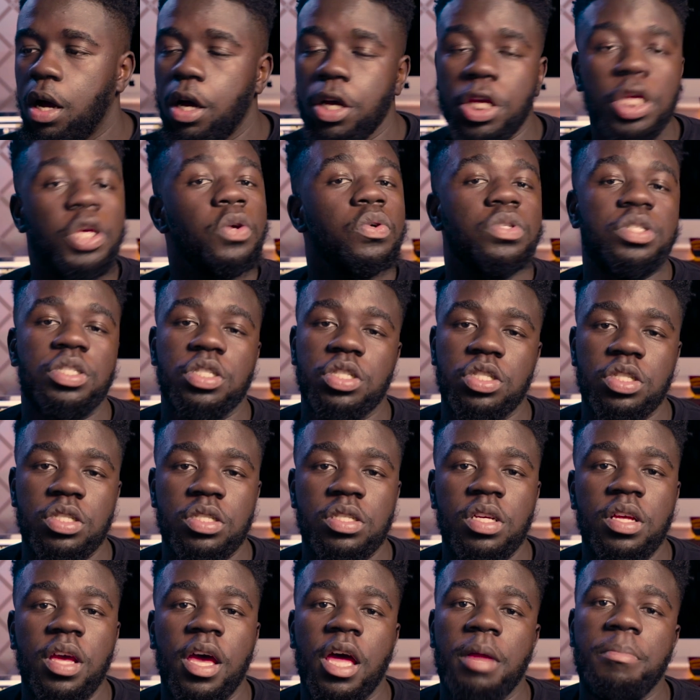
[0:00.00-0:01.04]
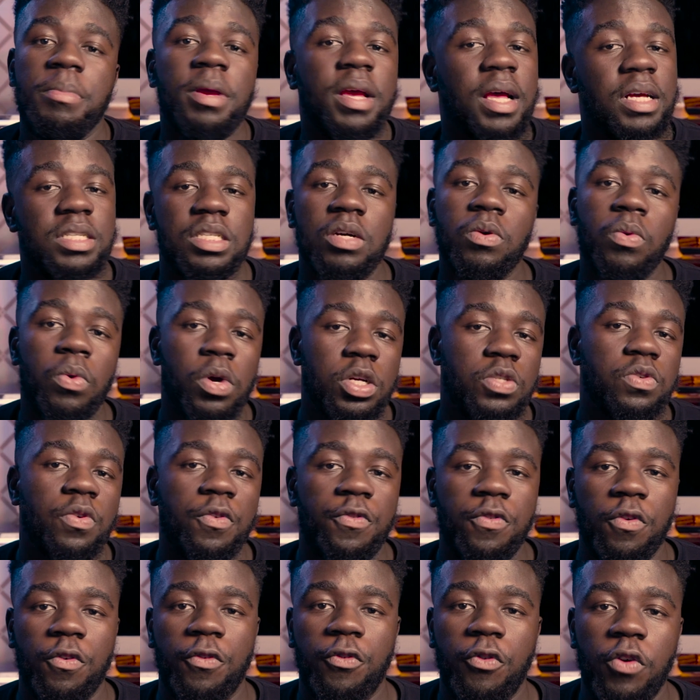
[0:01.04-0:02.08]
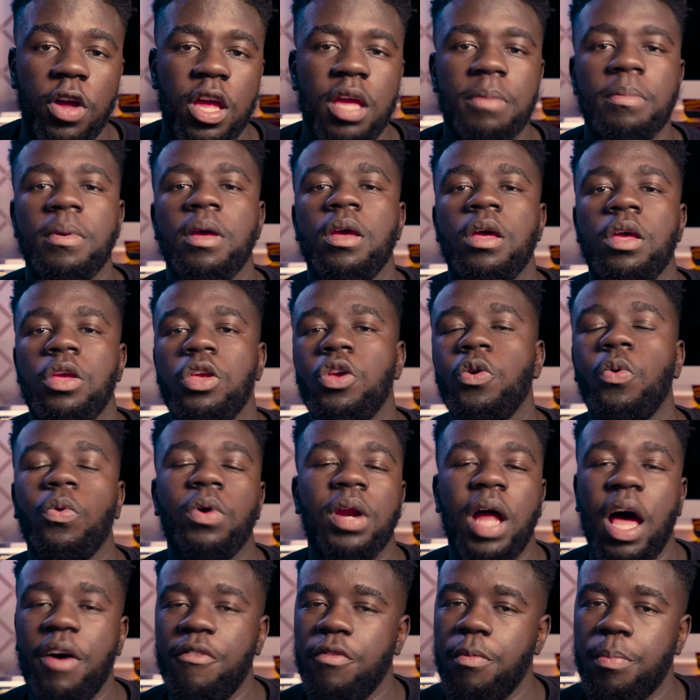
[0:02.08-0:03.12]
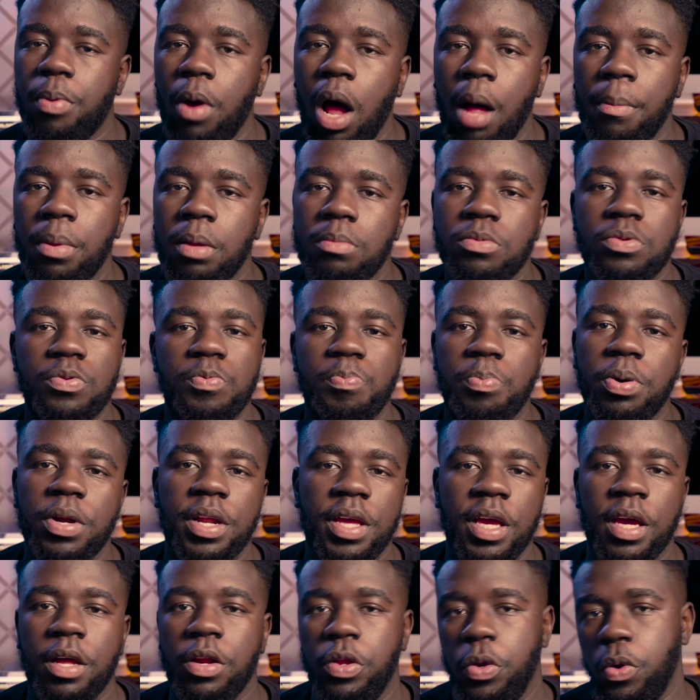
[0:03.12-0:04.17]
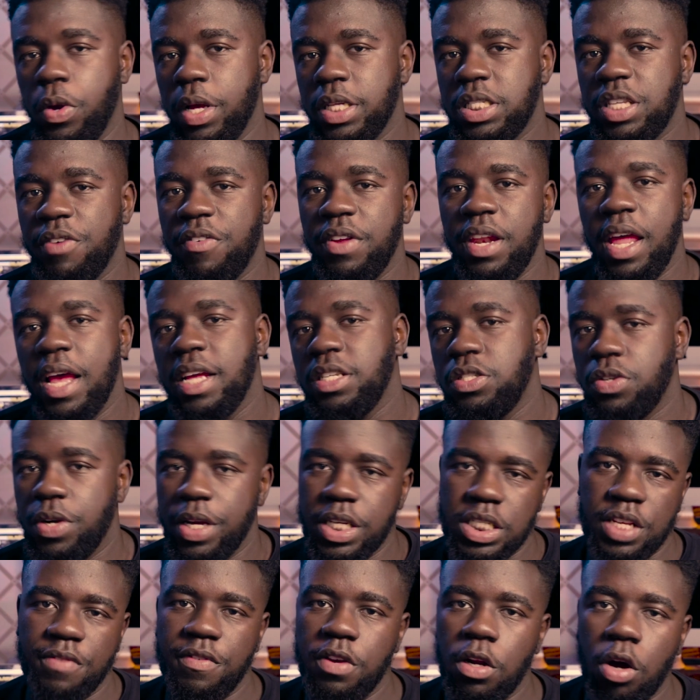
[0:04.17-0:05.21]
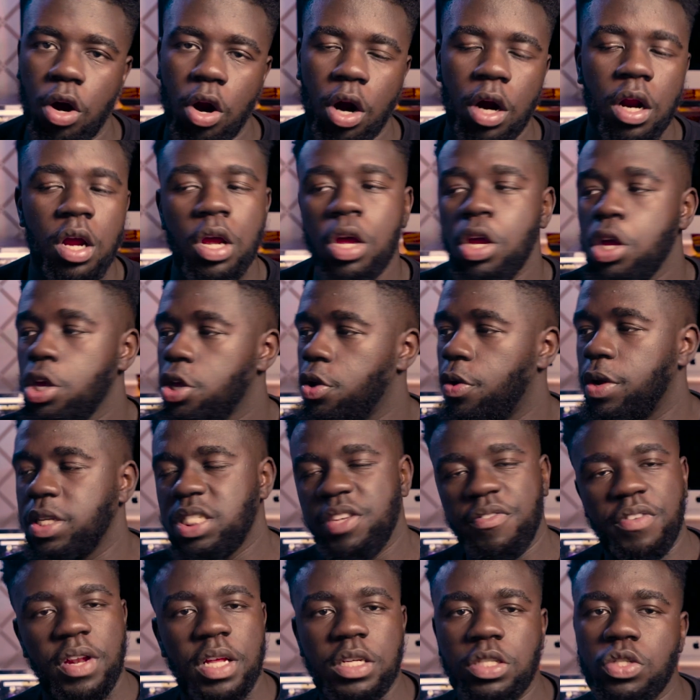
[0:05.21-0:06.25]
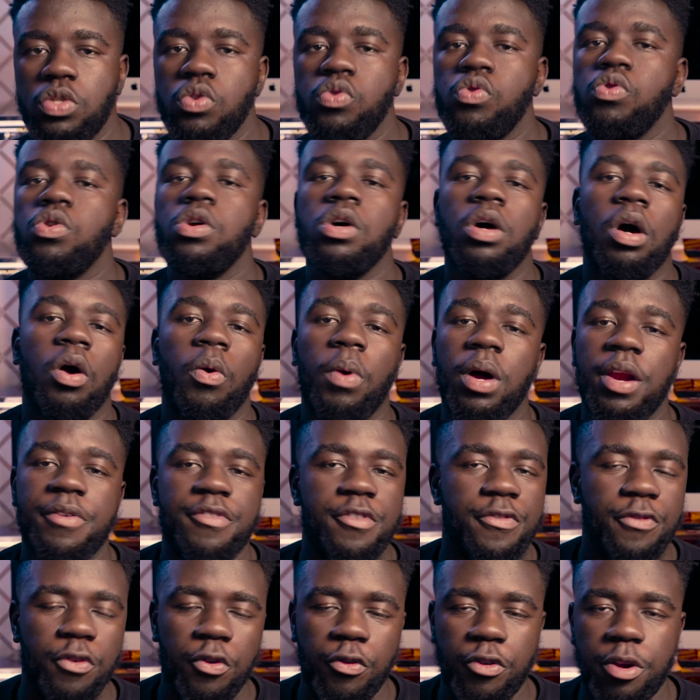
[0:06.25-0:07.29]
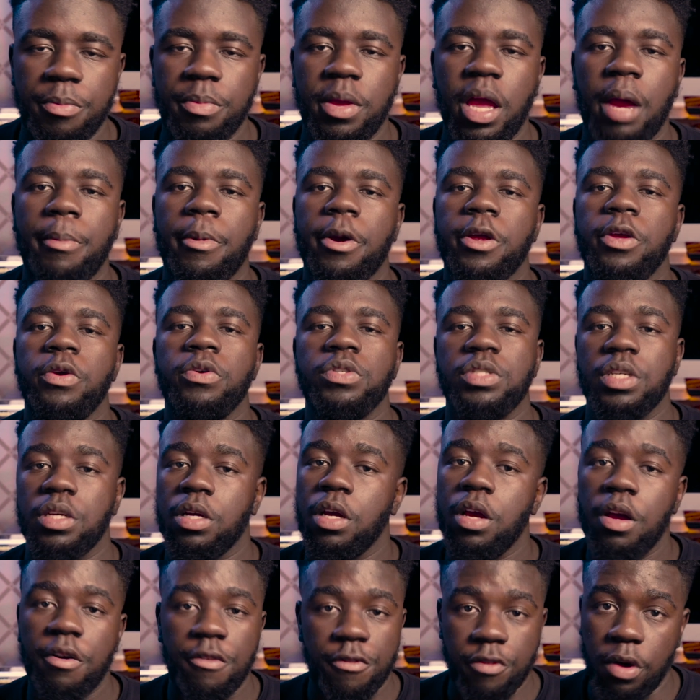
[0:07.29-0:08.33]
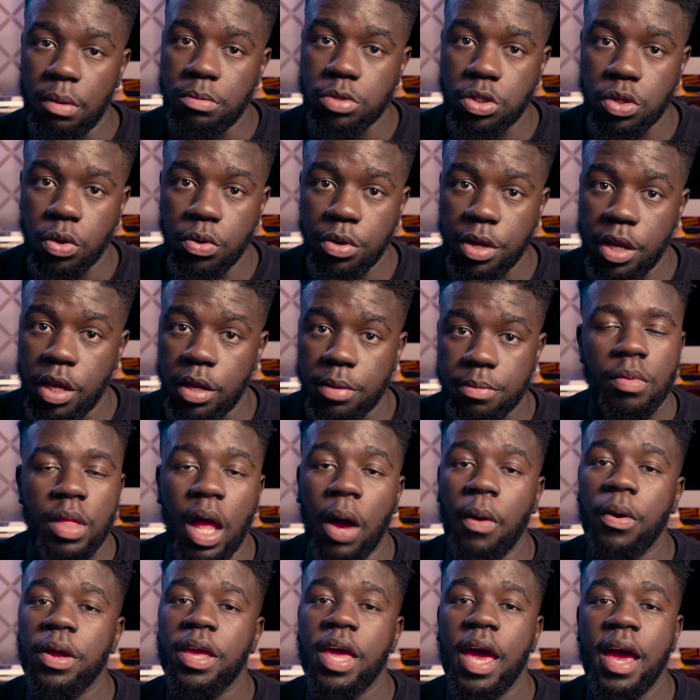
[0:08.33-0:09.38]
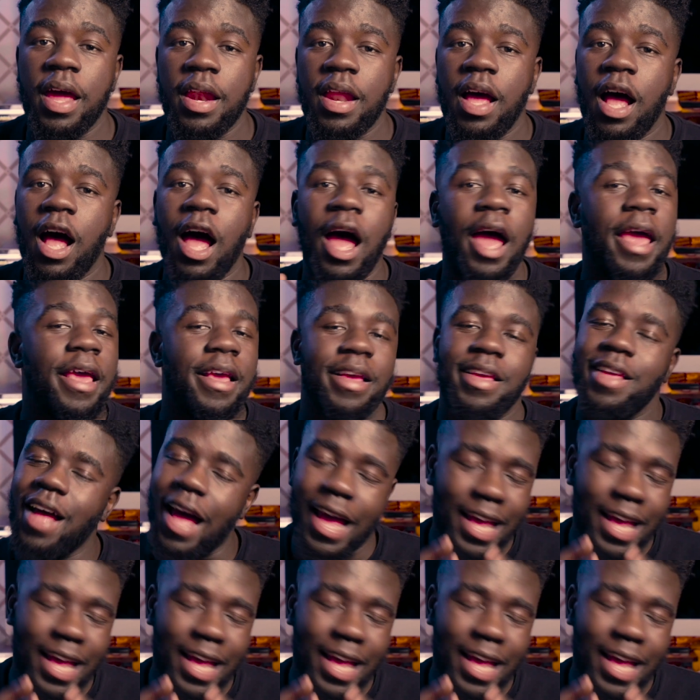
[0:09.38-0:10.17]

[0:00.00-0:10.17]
usages. And because it works with full frame, you won't have a problem putting it on your A7S, your A7R, your A7S II, or whatever full frame camera you're using from Sony. Now again, I